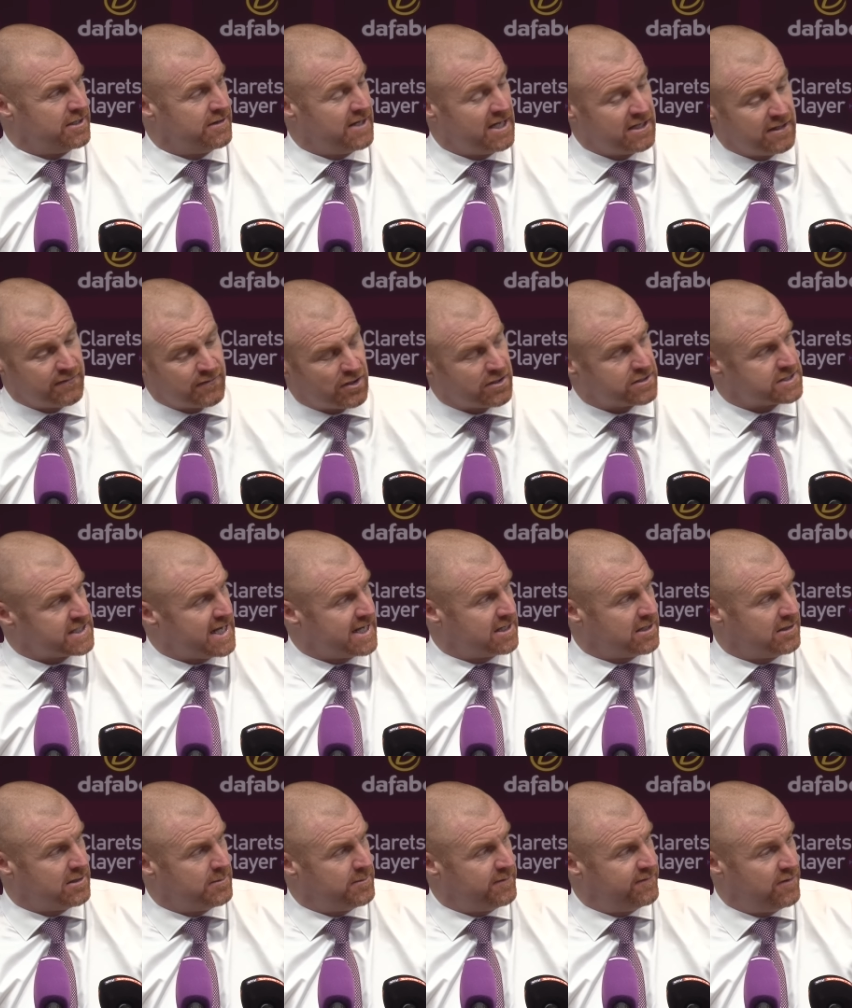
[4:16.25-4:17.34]
And then you've got to
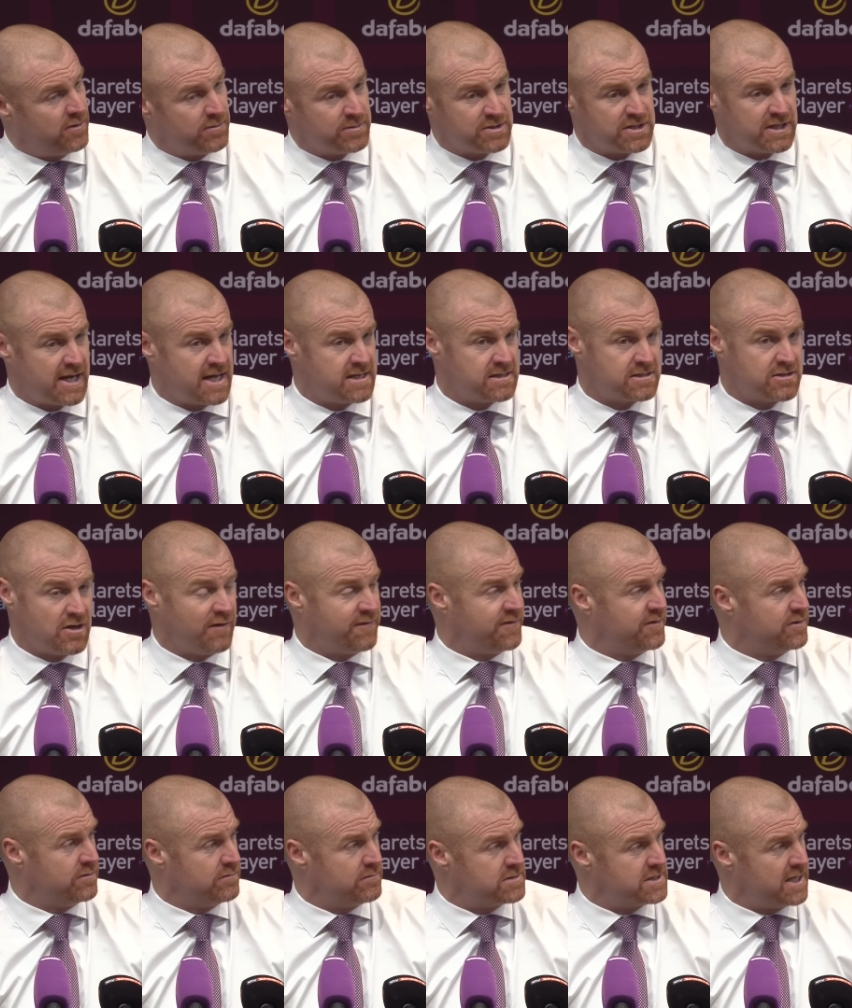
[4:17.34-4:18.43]
take on the performance against
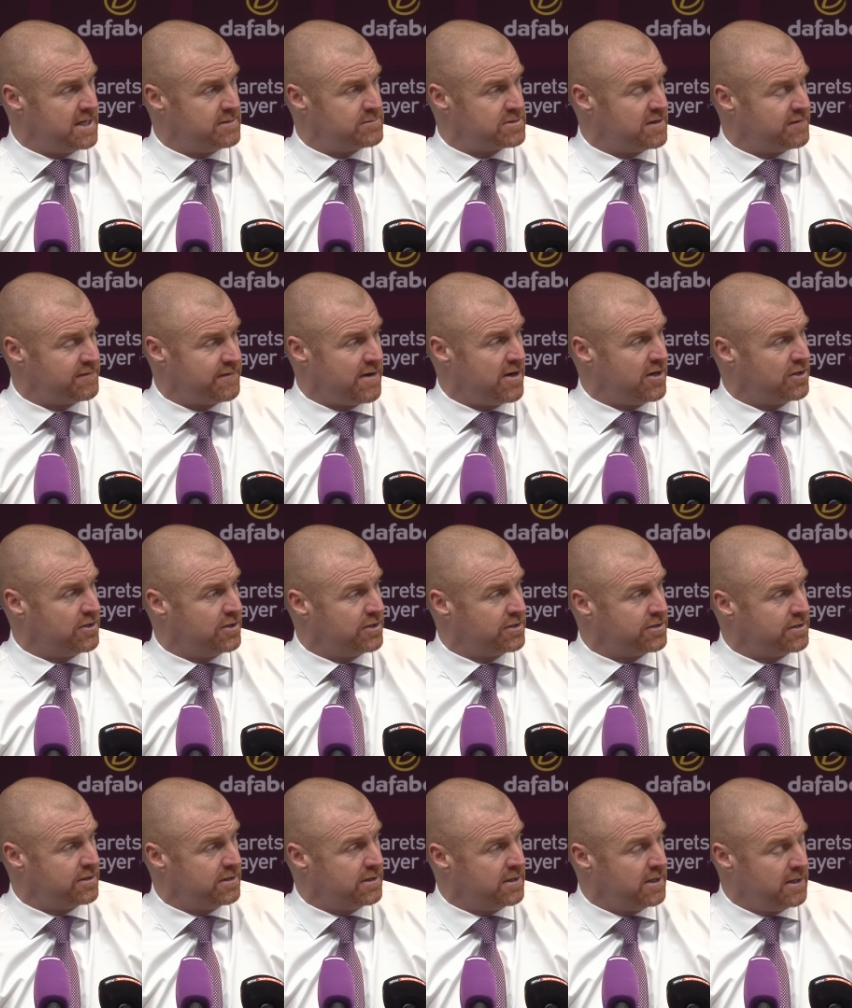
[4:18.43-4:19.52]
often teams that are very
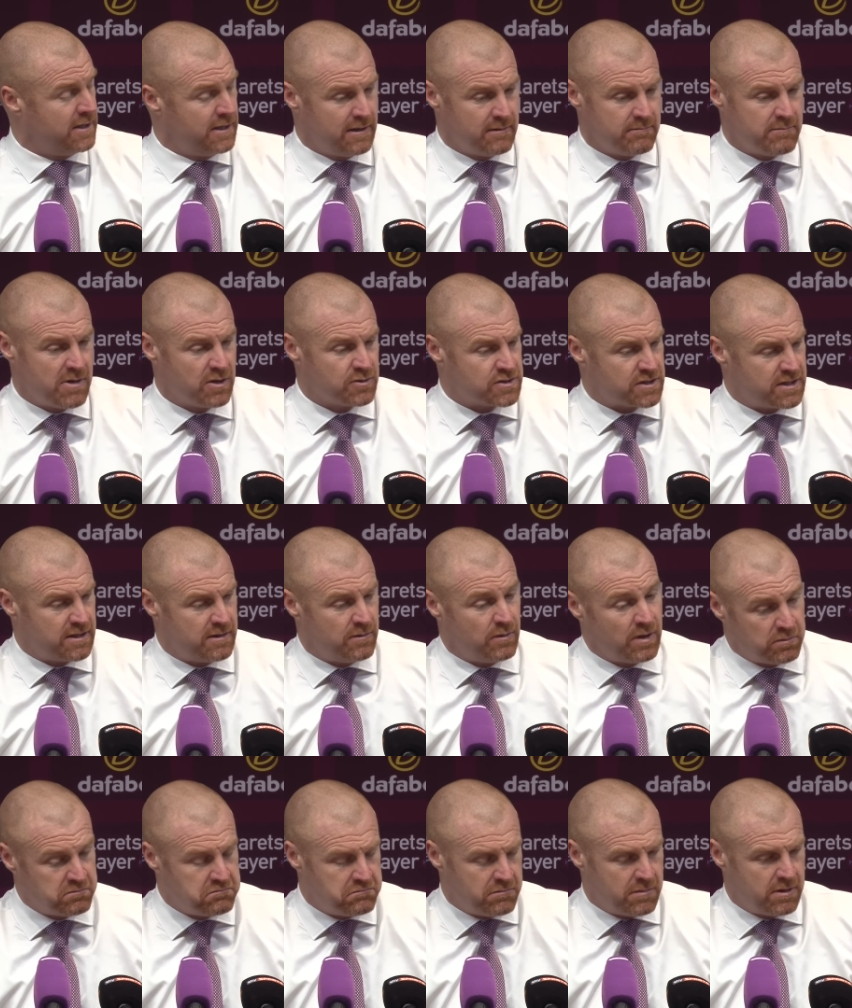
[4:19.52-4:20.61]
good. And most, of the,
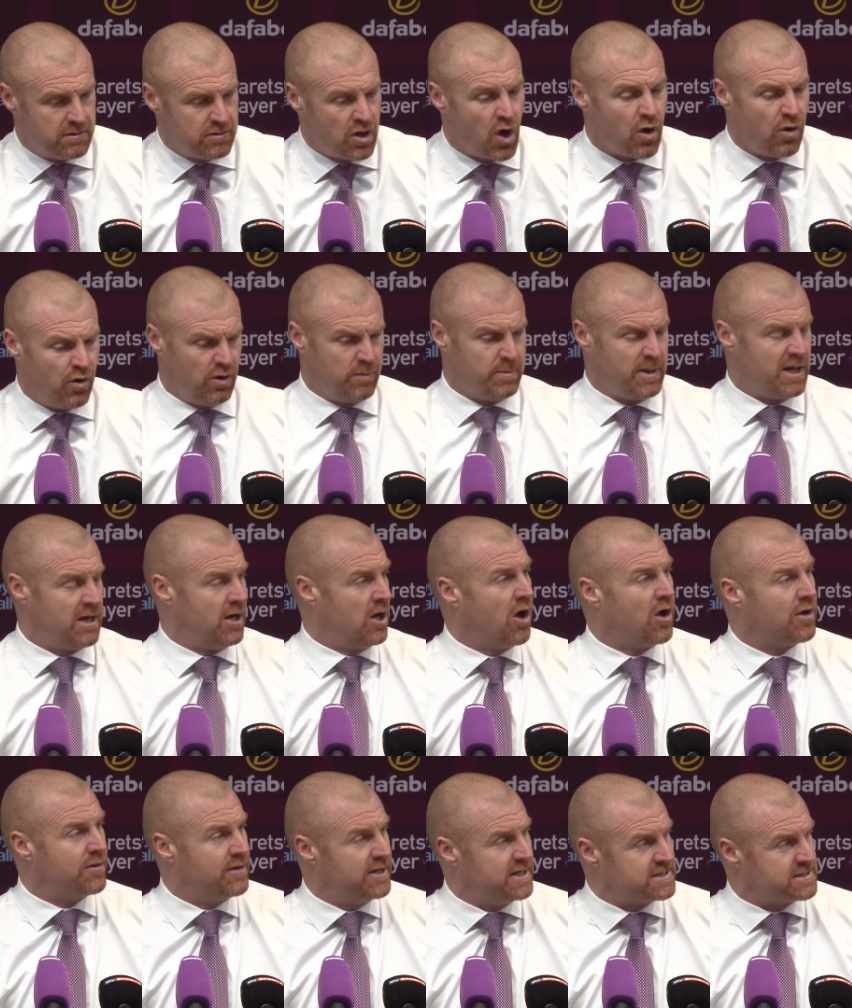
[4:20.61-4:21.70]
well, not all, but a lot
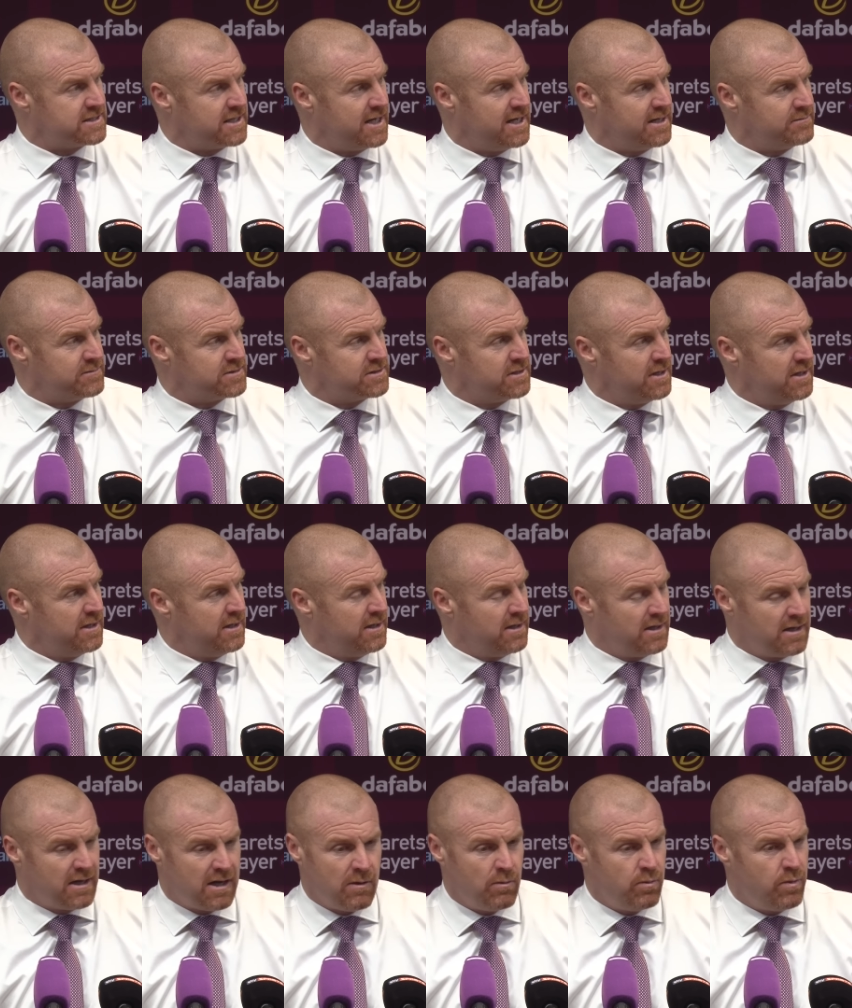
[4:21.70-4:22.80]
of these teams
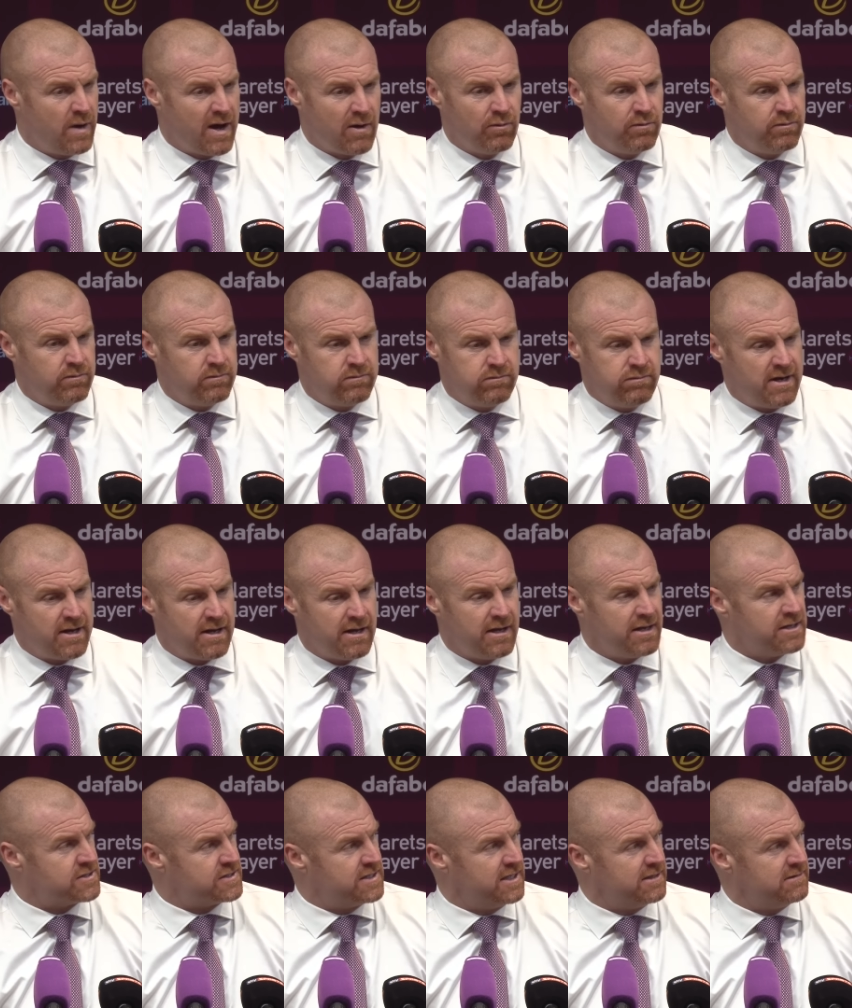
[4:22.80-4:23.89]
are well
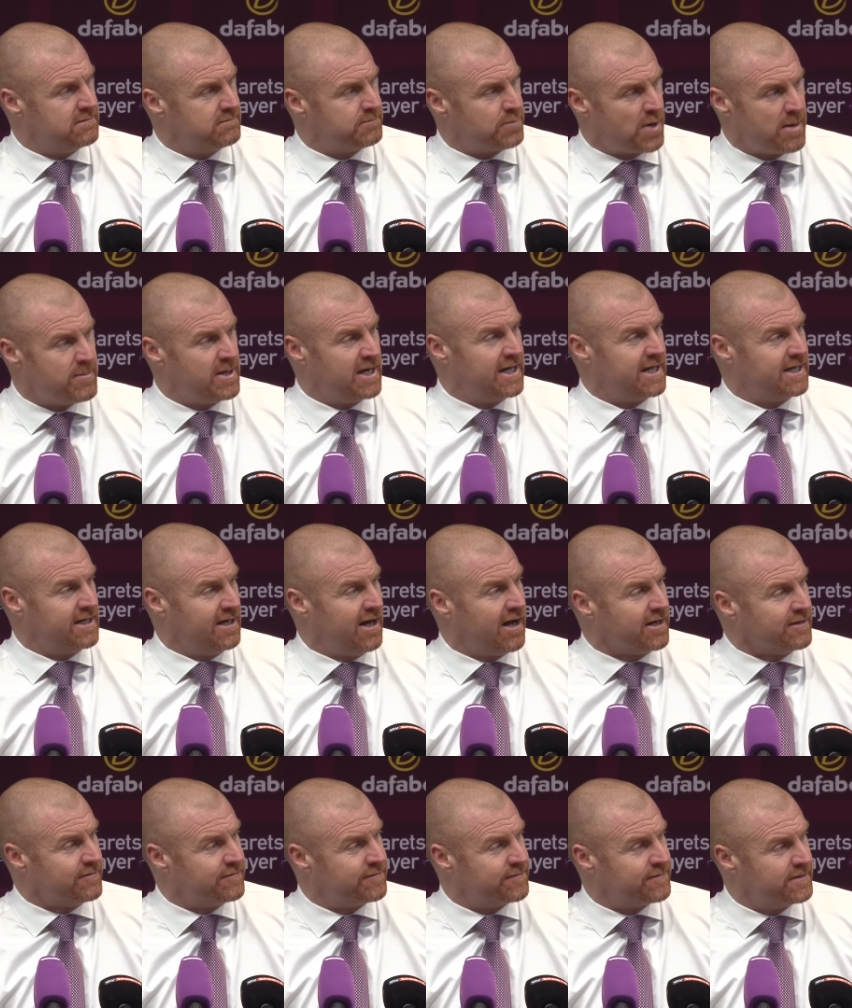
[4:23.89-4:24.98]
rehearsed in Premier League
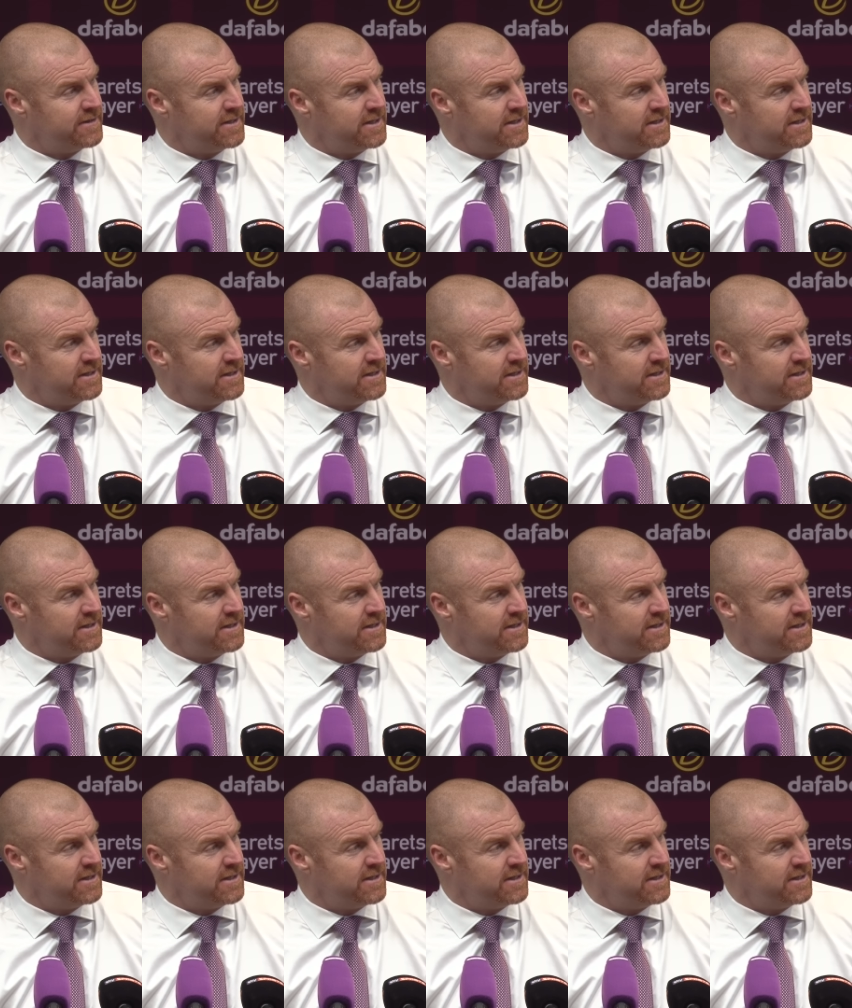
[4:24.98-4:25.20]
life.